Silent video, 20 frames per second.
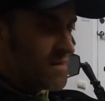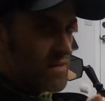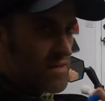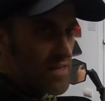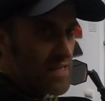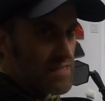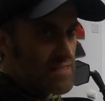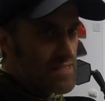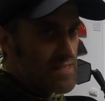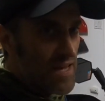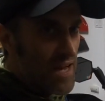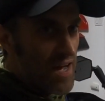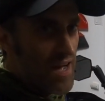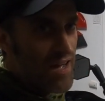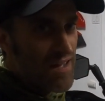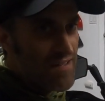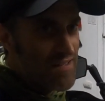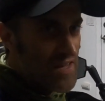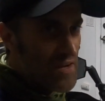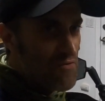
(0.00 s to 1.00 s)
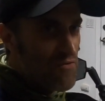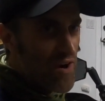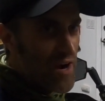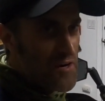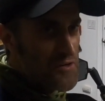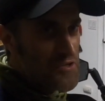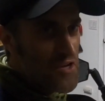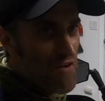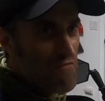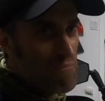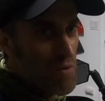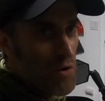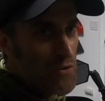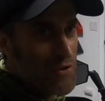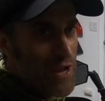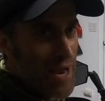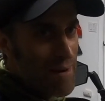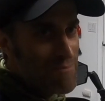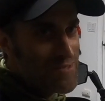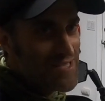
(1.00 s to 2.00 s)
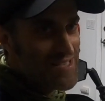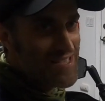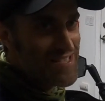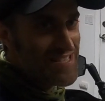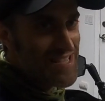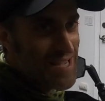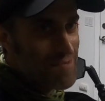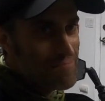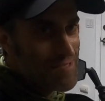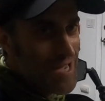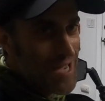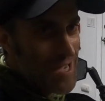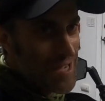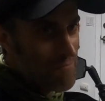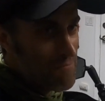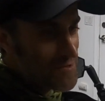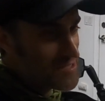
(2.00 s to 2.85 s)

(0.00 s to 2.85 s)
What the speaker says: it fires off both cameras at the same time,